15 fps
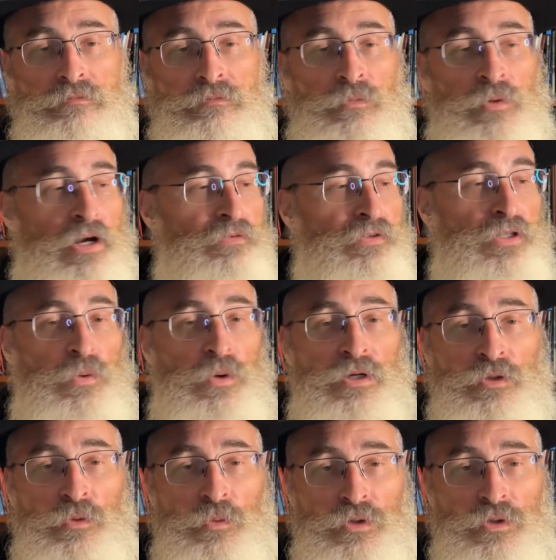wherever you are
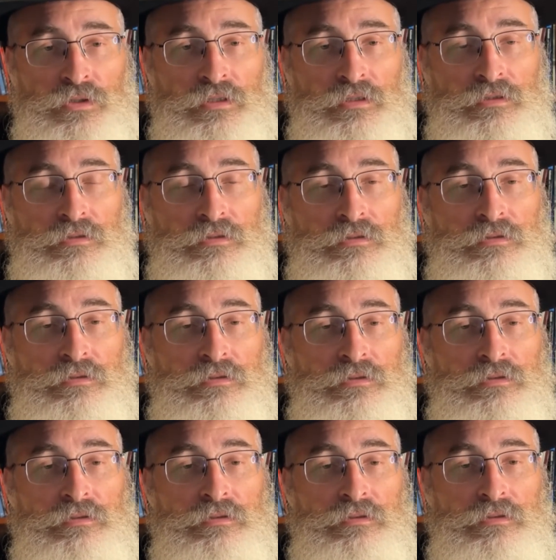in the world.
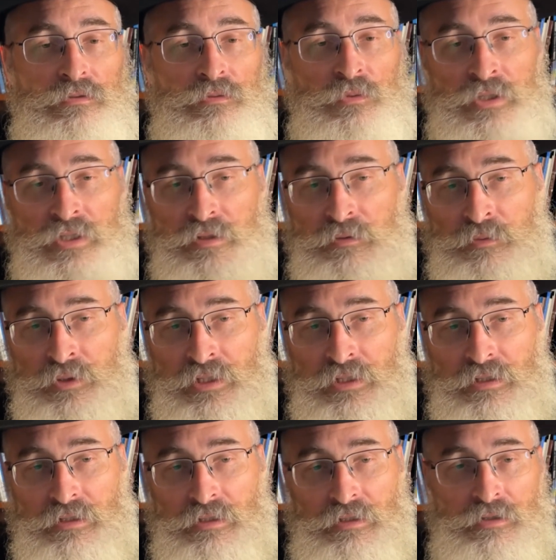
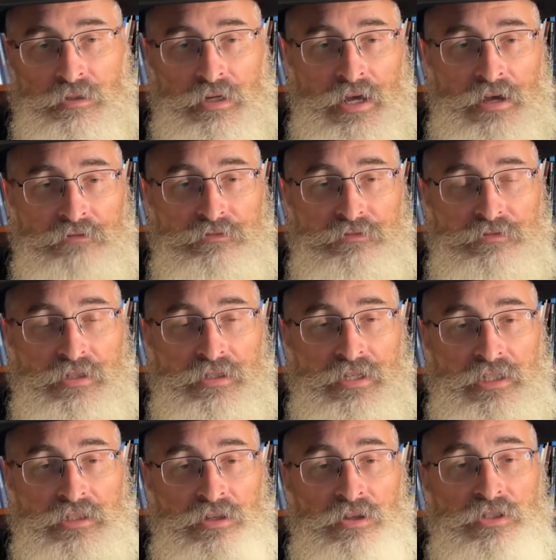We have the
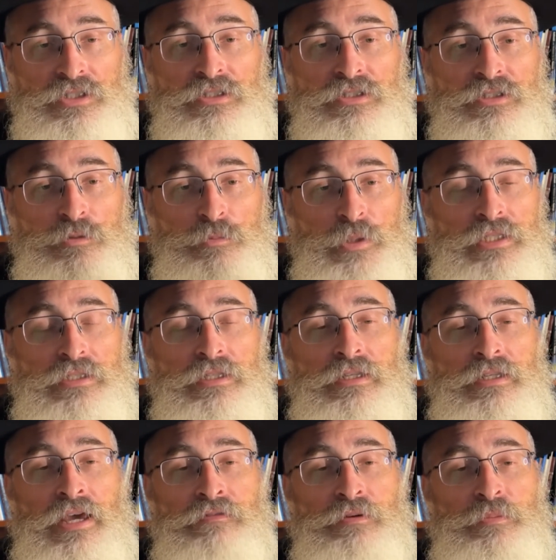technology to speak to
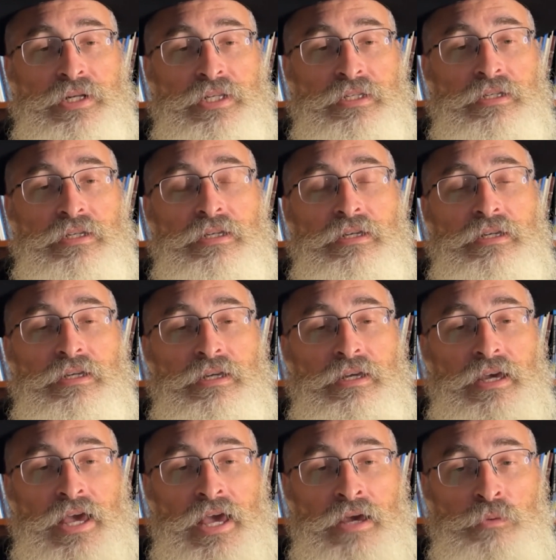everybody,
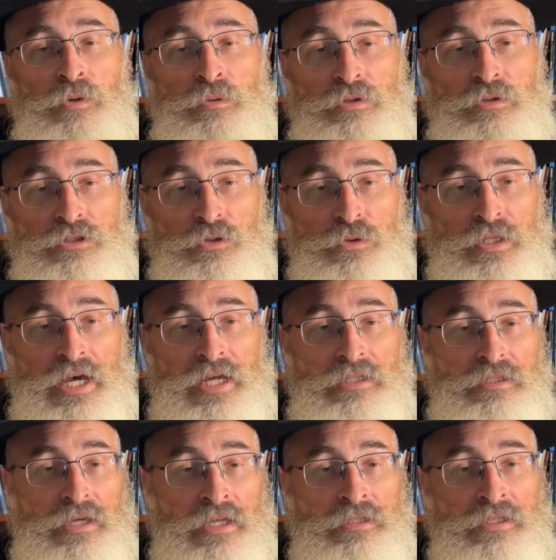and we will do that
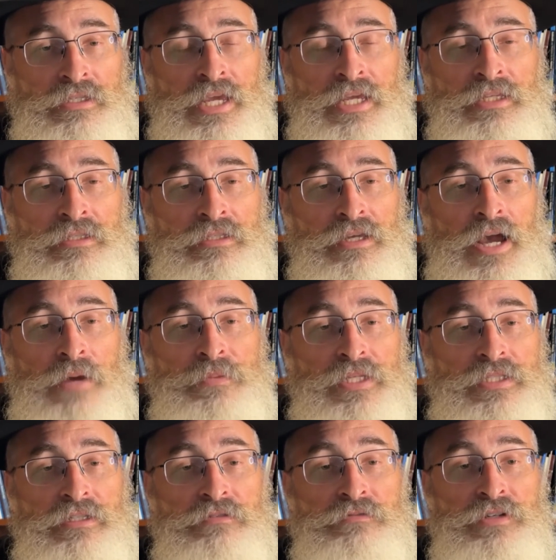at the date and time
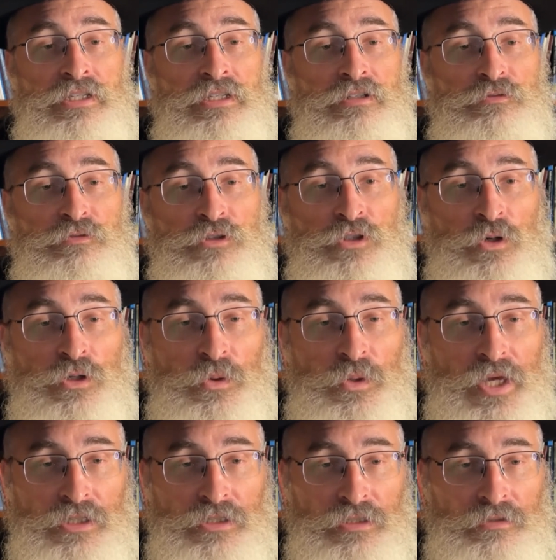that's convenient for your
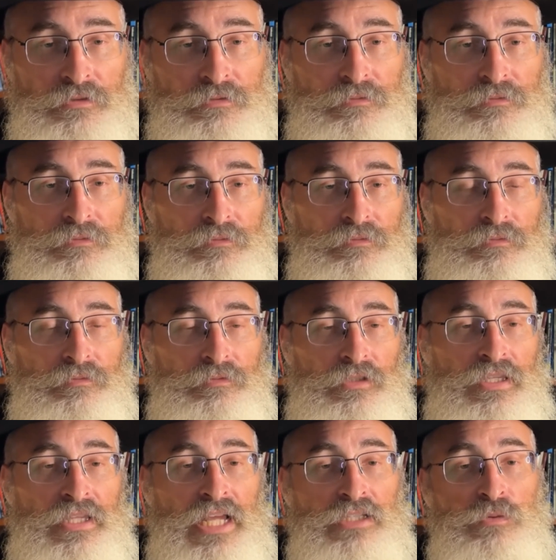location.
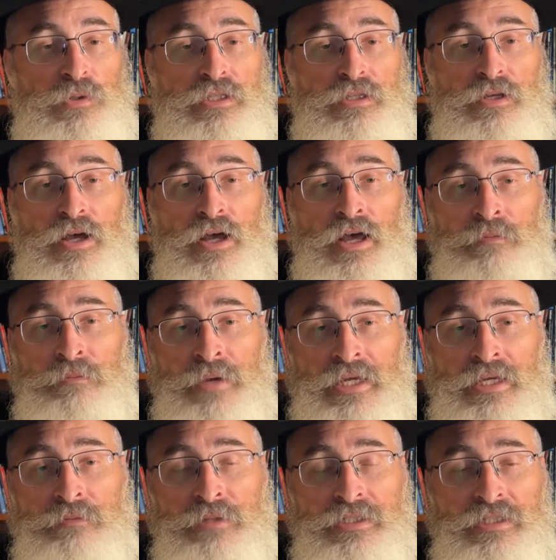So that's what I'm
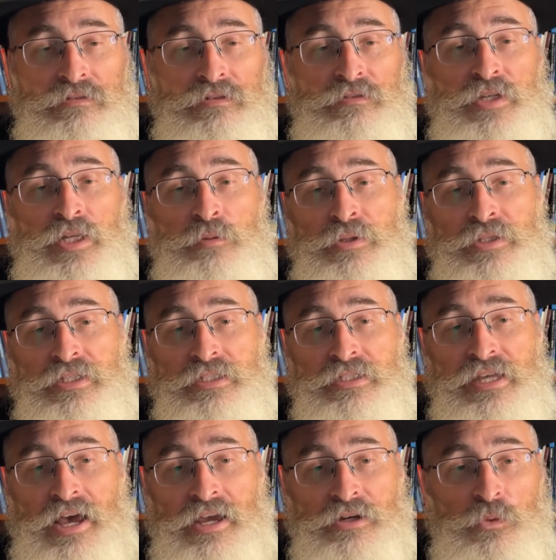making myself available the
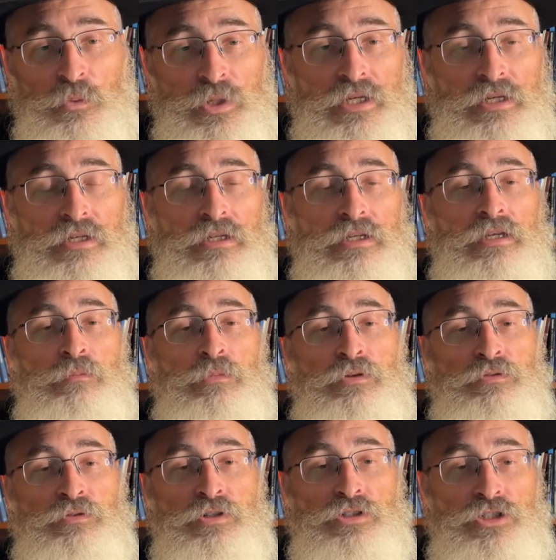entire week
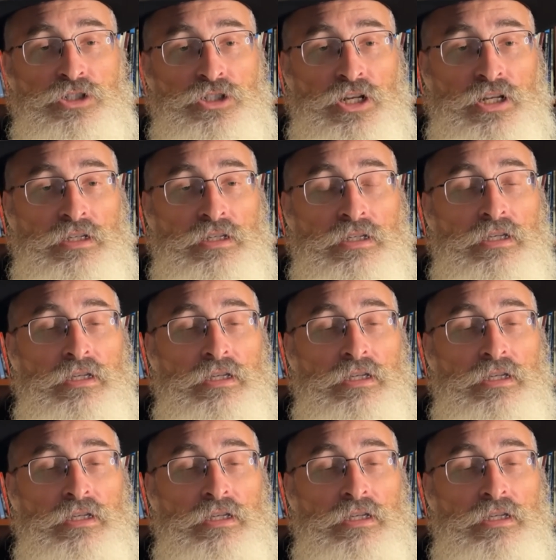before Rosh Hashanah,